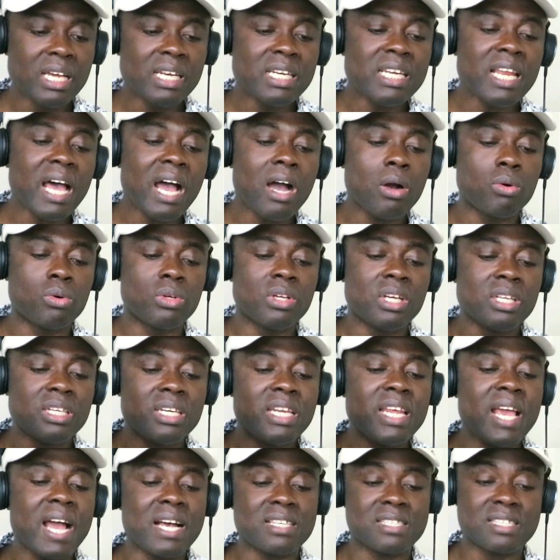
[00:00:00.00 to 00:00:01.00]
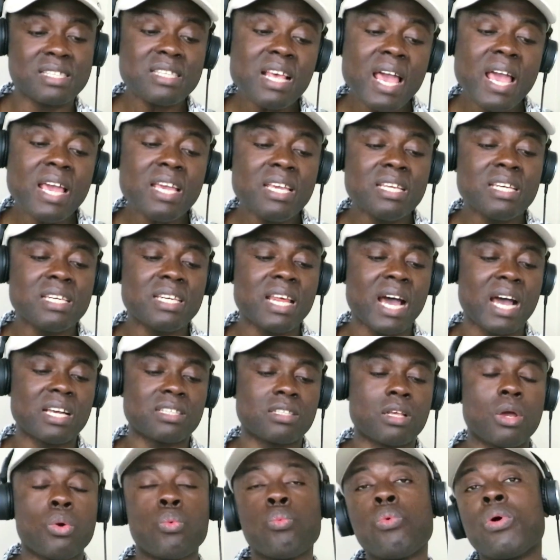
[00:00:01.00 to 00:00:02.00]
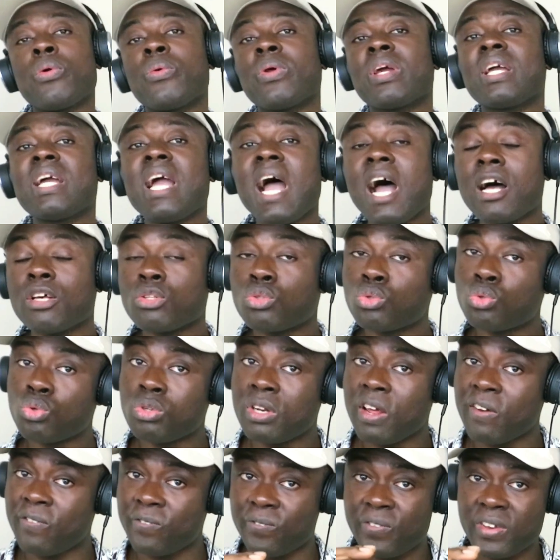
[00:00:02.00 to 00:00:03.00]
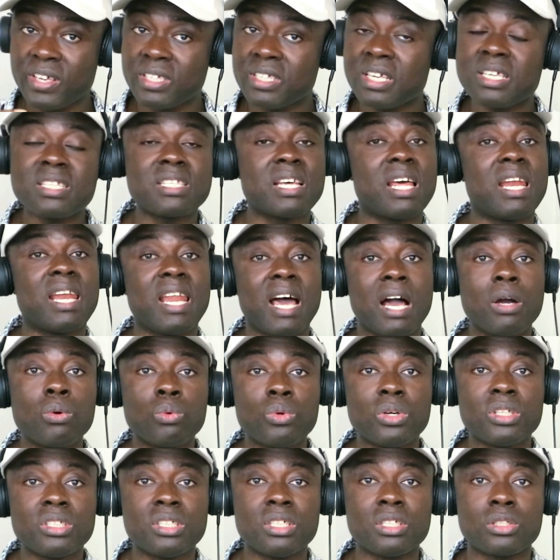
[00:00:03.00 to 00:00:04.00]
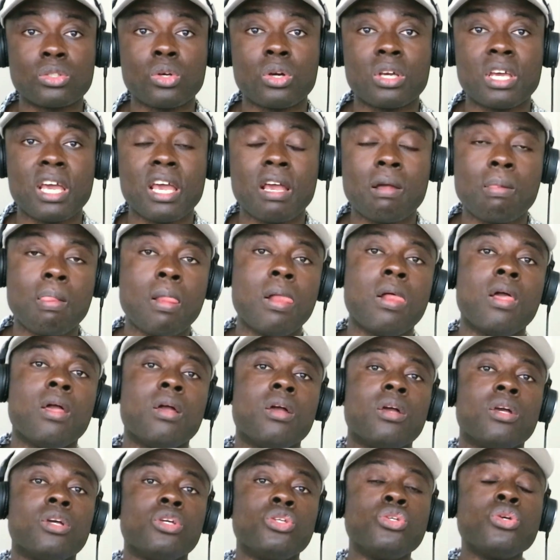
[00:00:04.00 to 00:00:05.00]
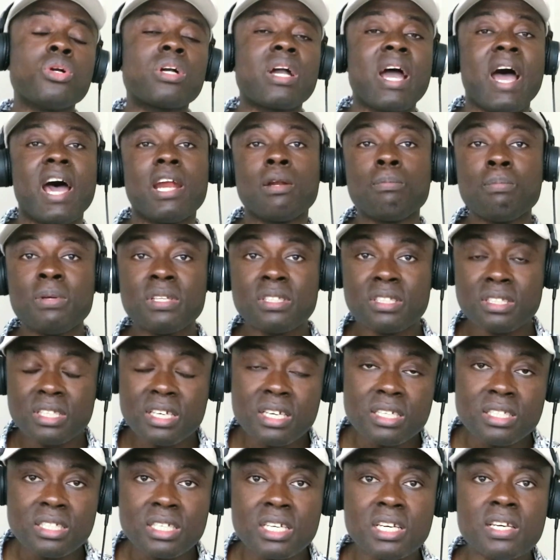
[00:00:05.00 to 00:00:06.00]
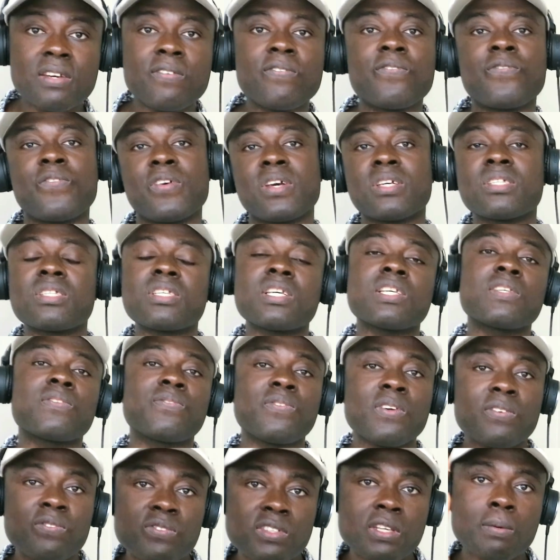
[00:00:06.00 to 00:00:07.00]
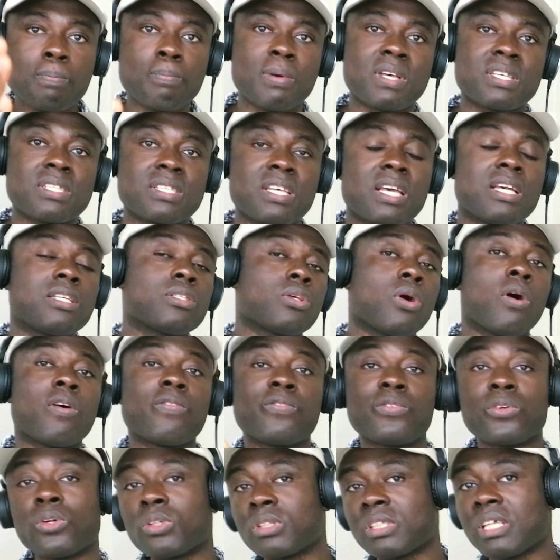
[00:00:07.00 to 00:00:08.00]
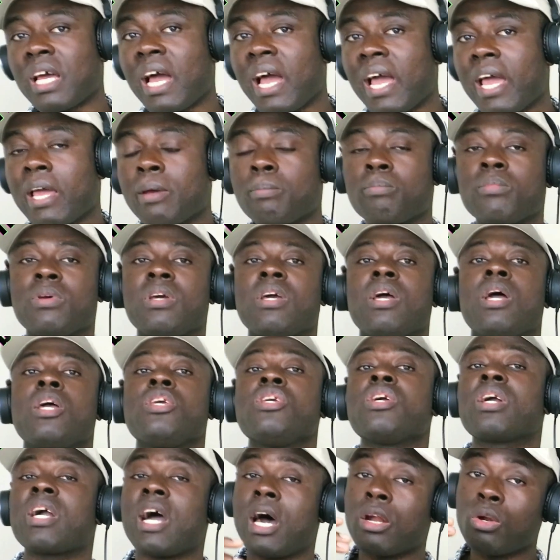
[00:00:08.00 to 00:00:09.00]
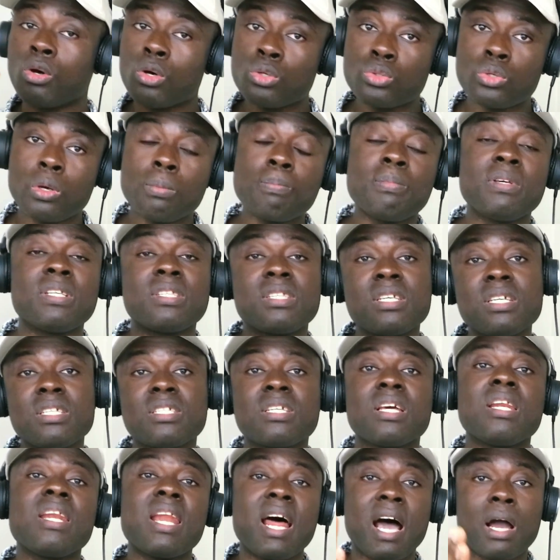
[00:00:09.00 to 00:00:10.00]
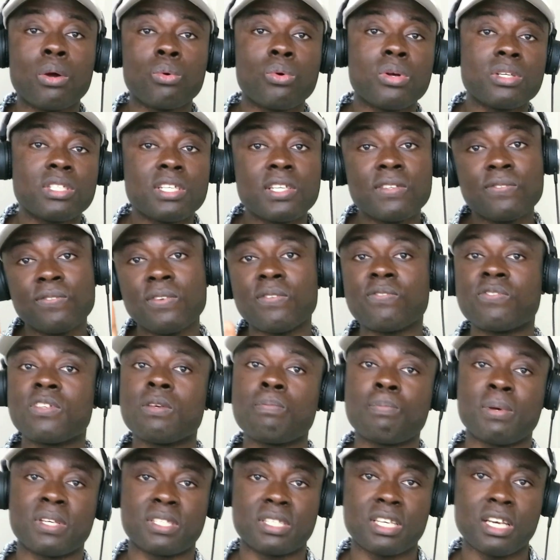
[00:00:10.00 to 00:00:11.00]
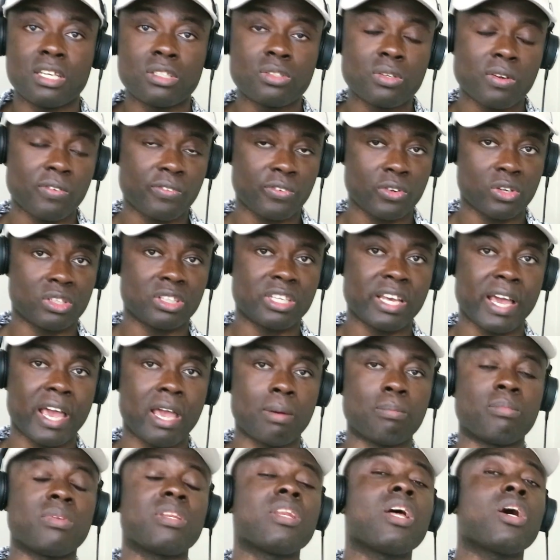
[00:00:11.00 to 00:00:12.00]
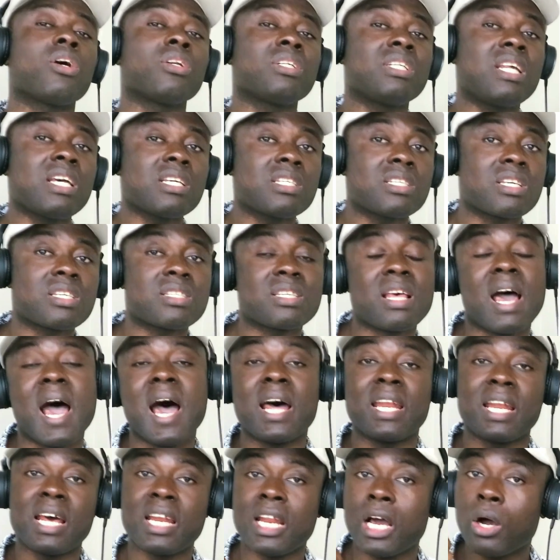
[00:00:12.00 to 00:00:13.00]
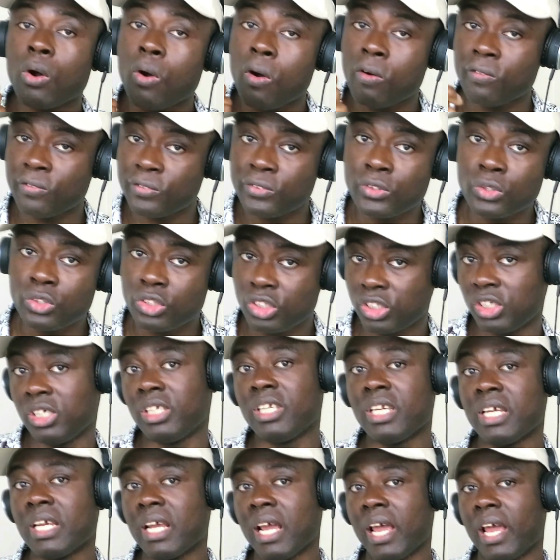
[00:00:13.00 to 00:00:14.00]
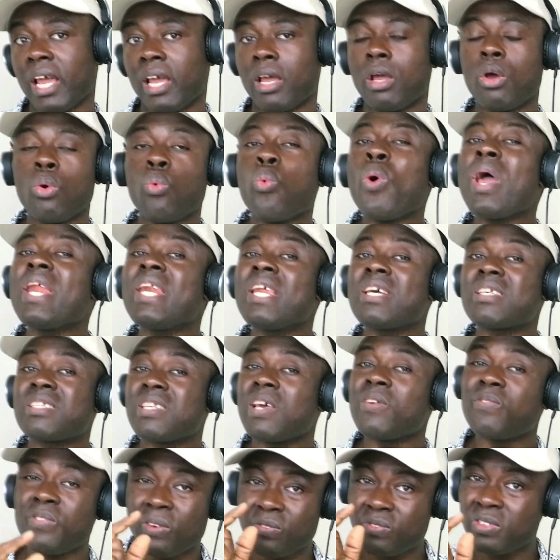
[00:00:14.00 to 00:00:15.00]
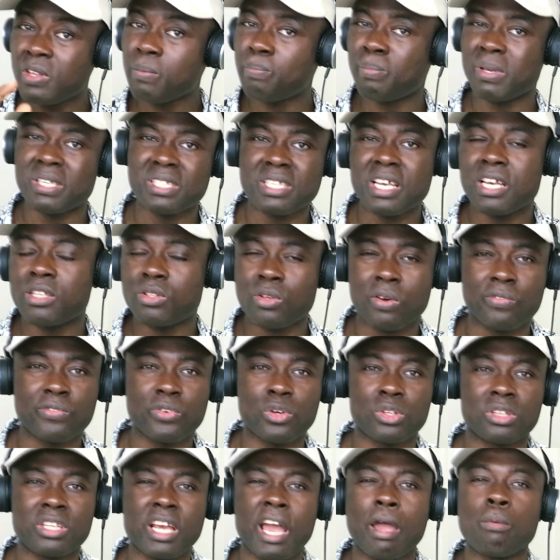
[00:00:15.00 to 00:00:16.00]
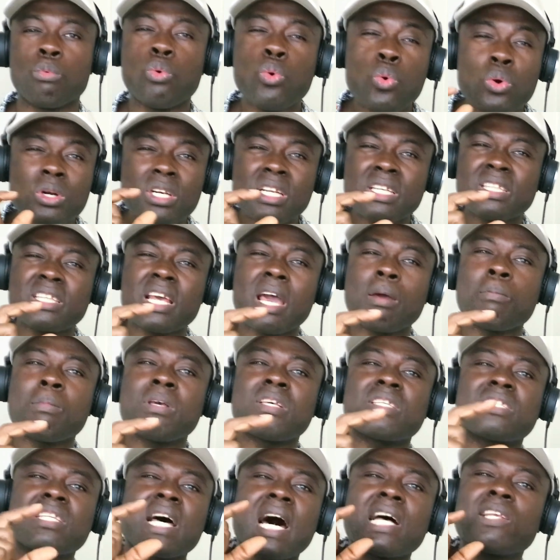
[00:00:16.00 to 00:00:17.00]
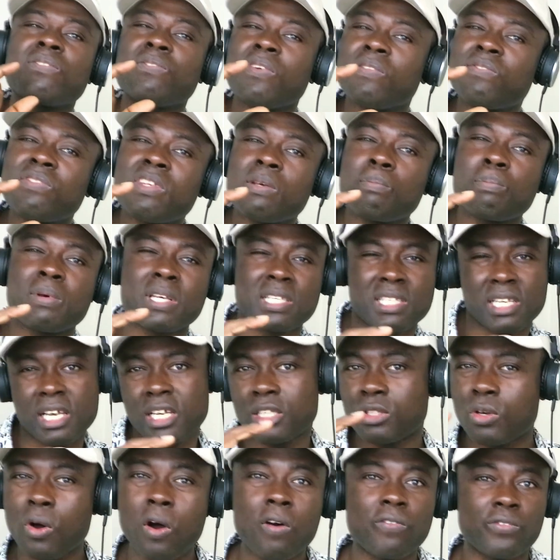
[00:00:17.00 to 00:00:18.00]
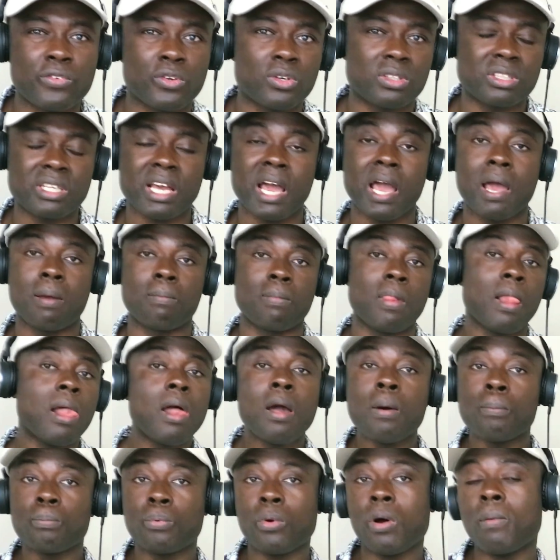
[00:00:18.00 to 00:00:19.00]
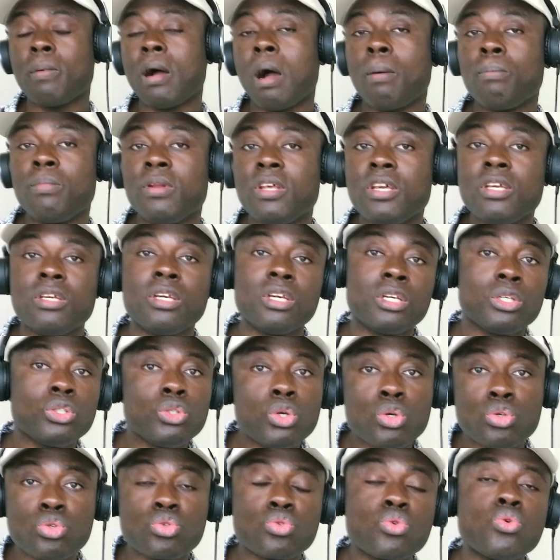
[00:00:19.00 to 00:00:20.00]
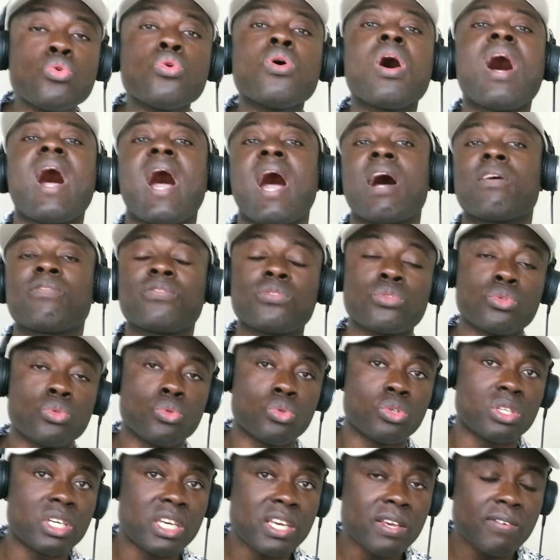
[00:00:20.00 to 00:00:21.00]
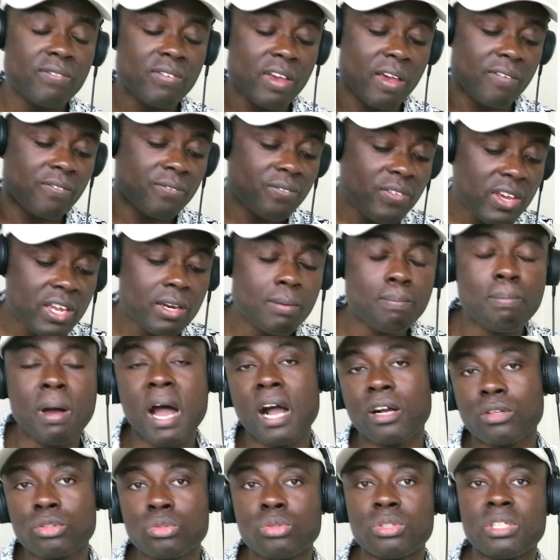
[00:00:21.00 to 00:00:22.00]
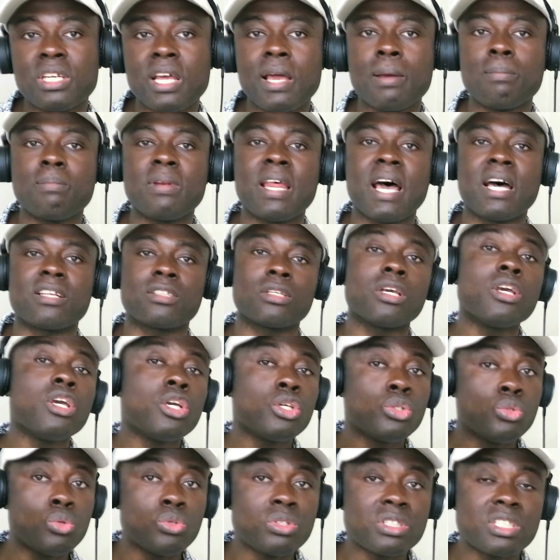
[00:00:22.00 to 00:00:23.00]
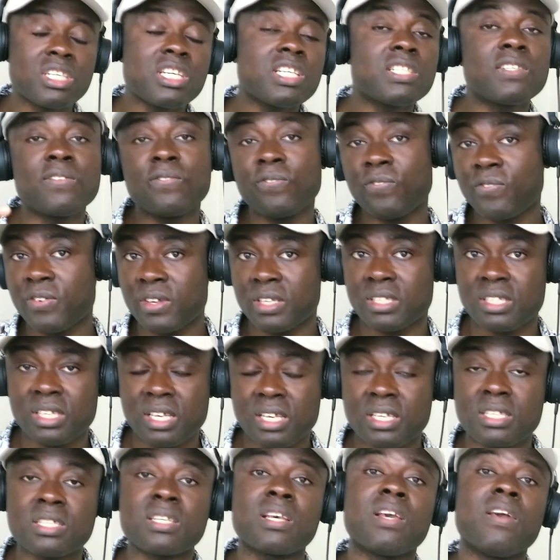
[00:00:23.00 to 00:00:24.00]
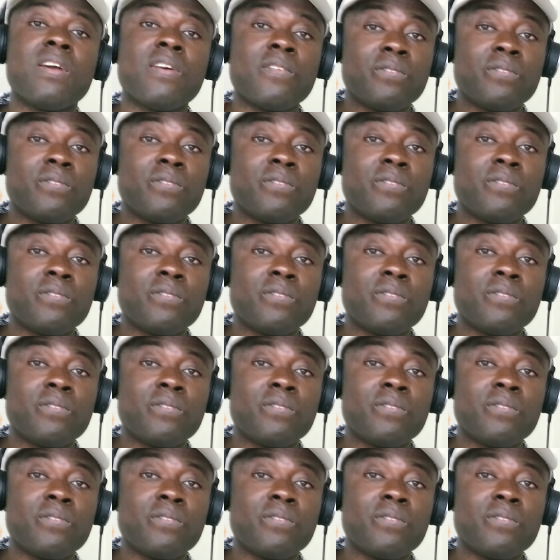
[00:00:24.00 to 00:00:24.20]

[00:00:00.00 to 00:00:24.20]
Now, they are saying that with regards to the physics and languages, okay, you can be teaching physics 50% of your time. You can also be teaching languages 50% of your time. Now, this is another confusion here. When they say 50% of your time, who determines that 50% of your time? Probably your school have to give a feedback to them that you teach physics